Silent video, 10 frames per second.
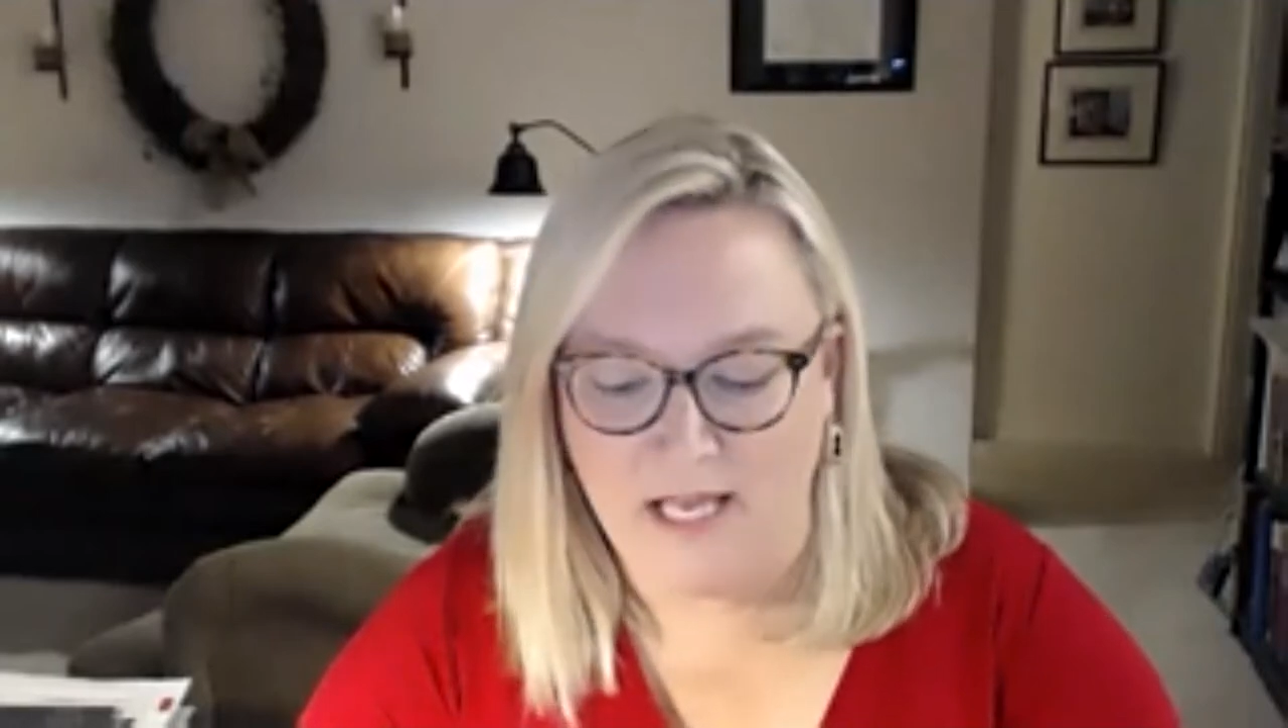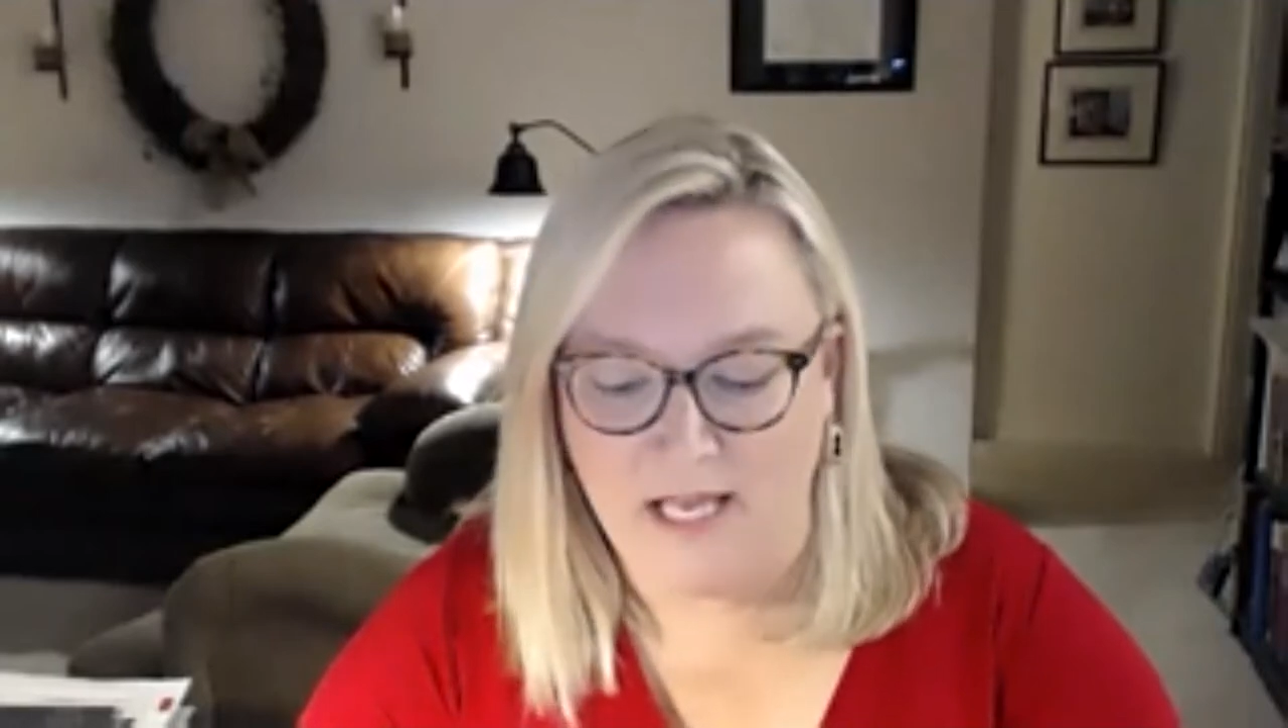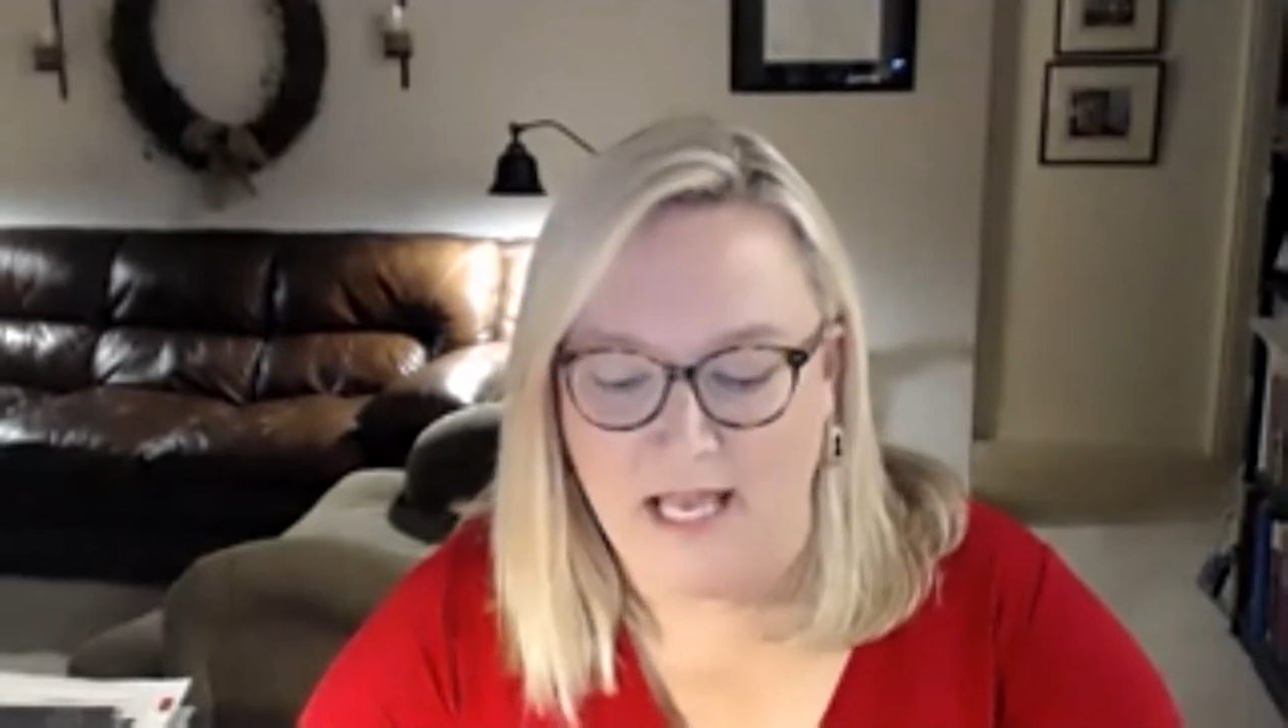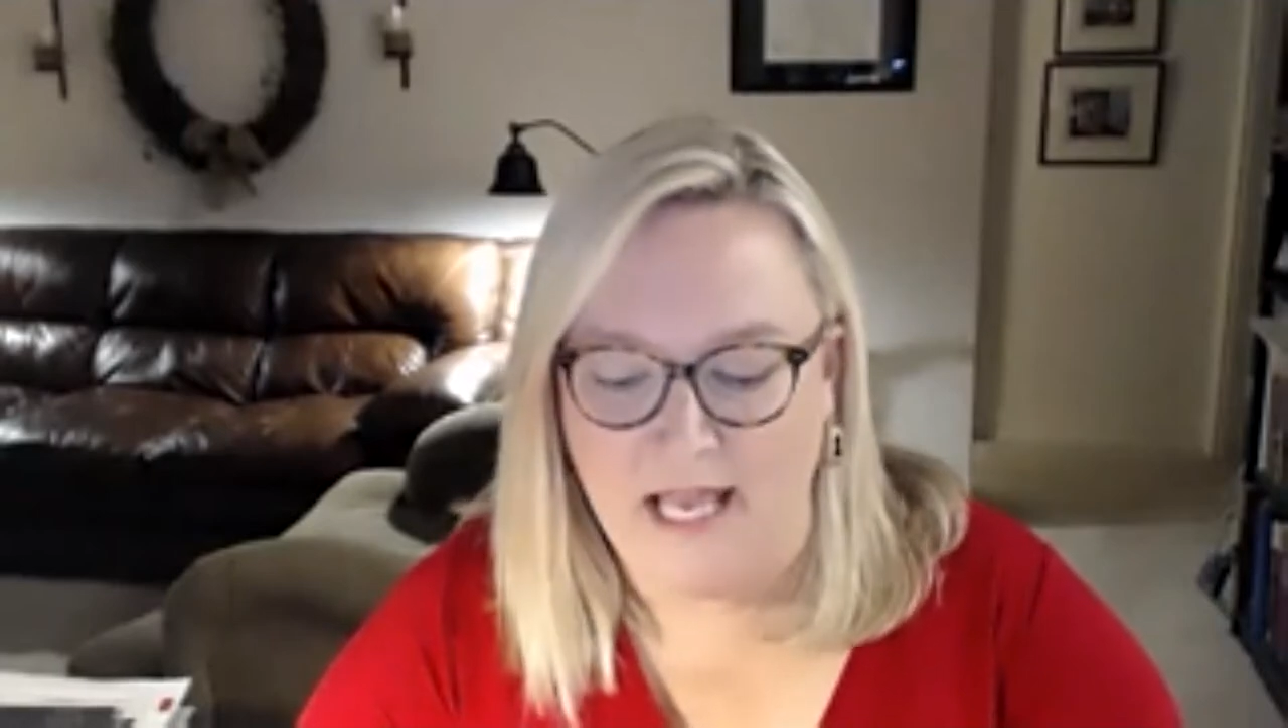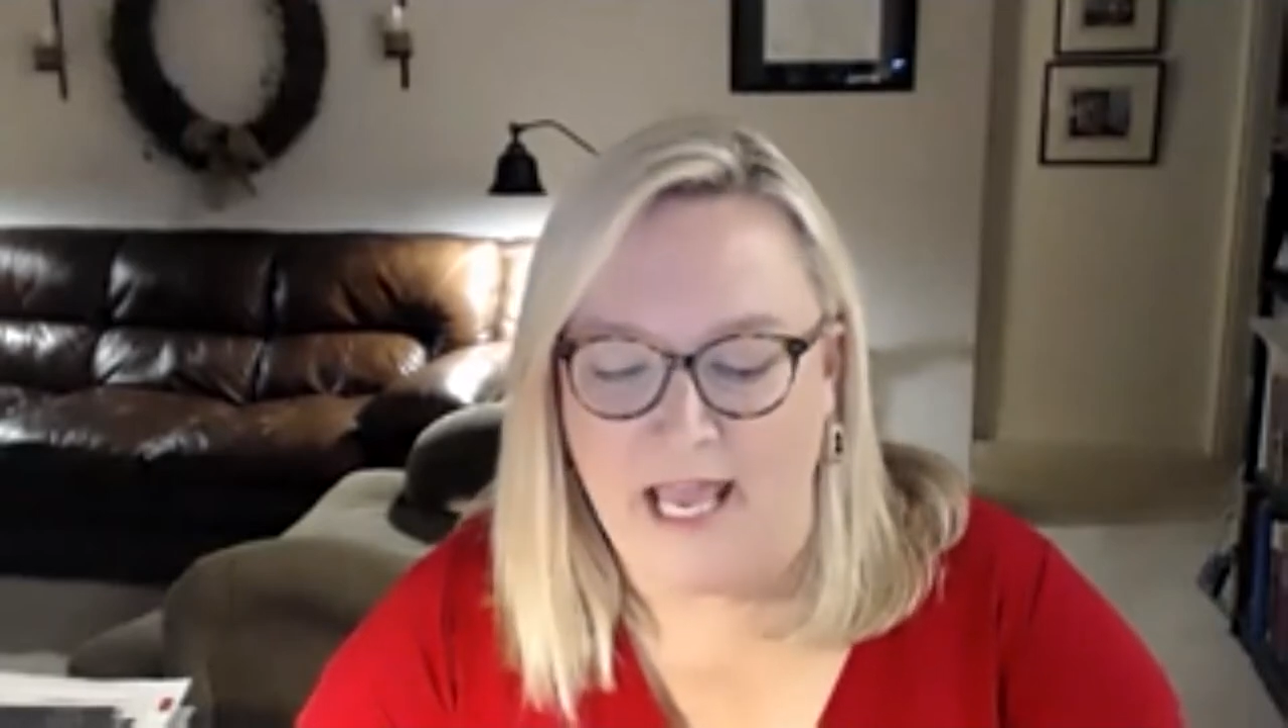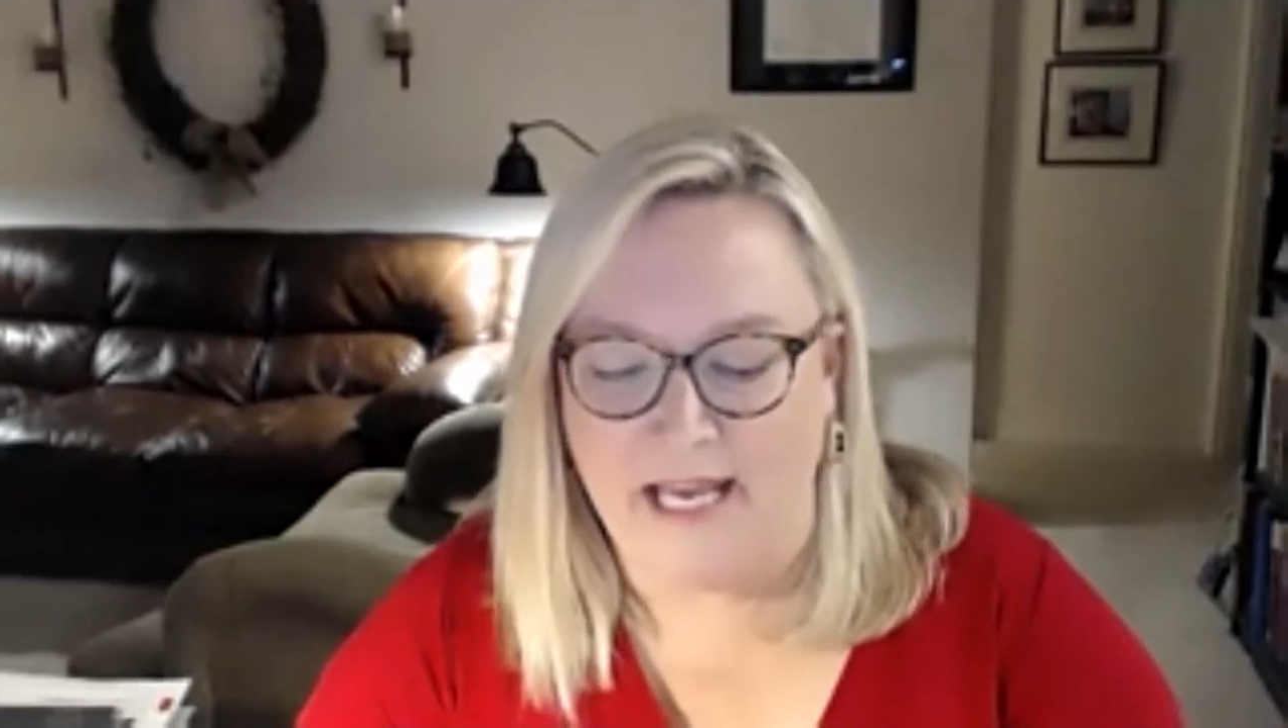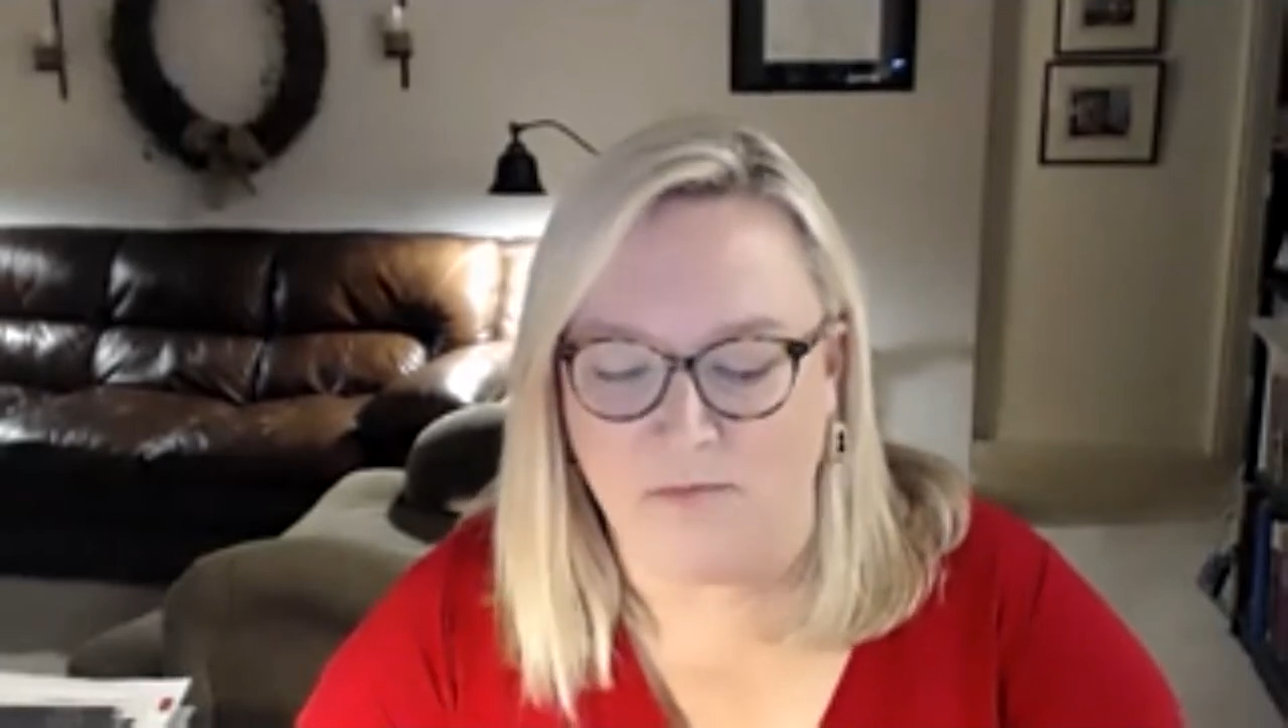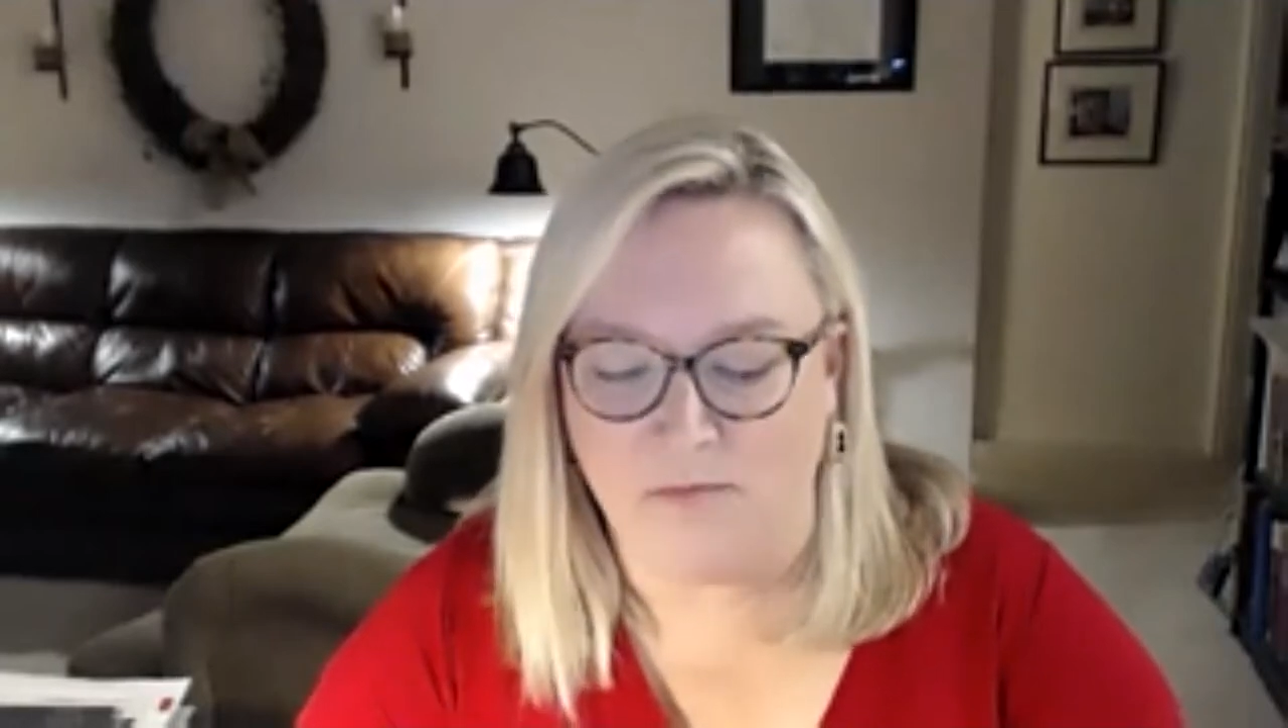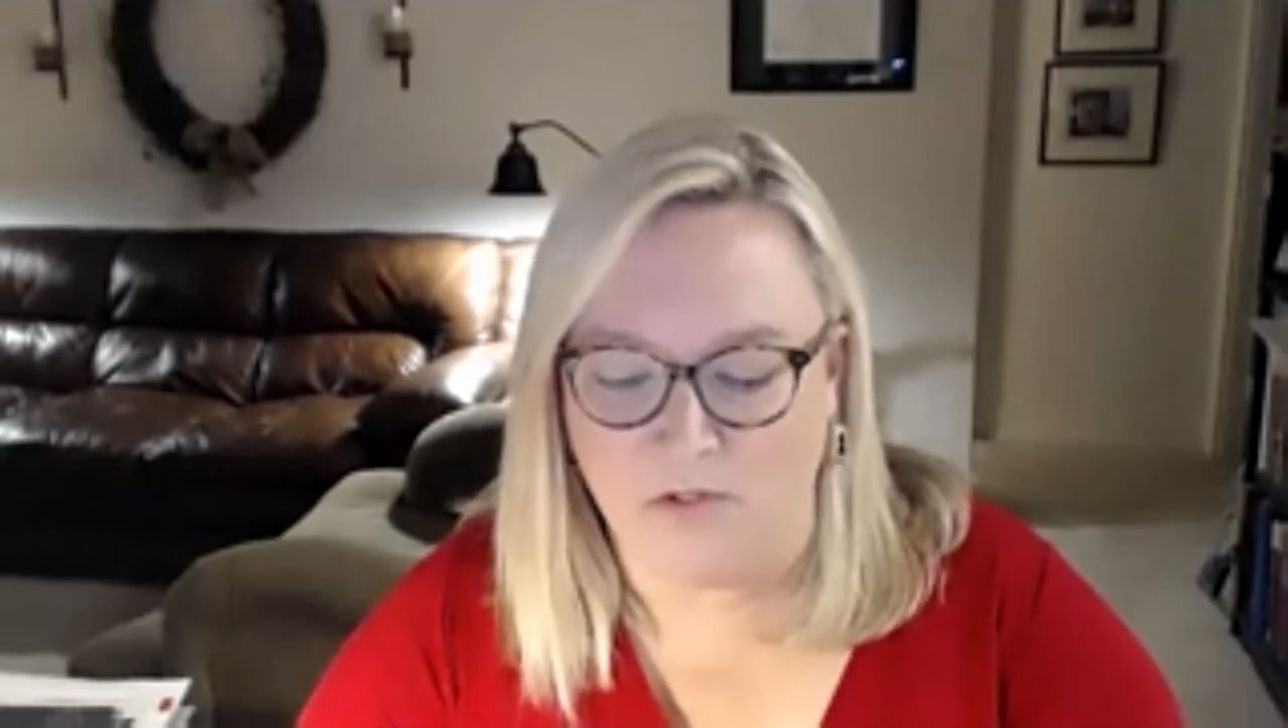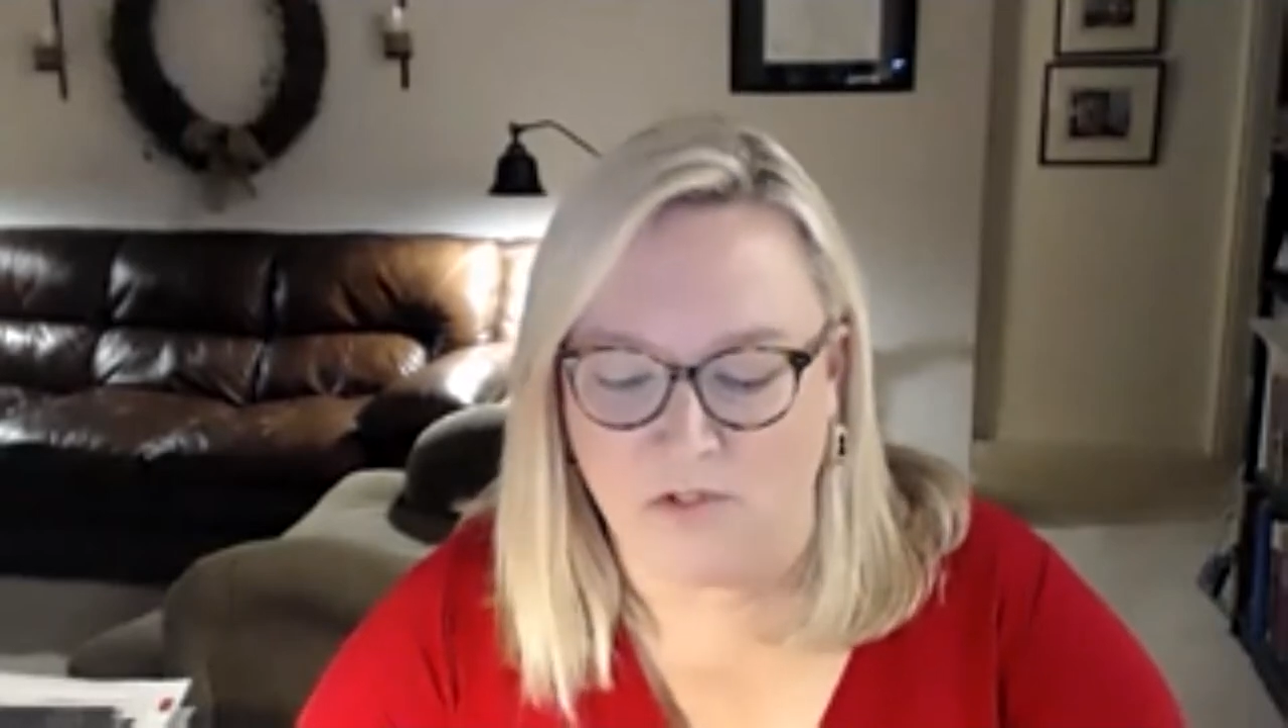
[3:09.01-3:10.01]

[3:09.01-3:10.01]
Mass General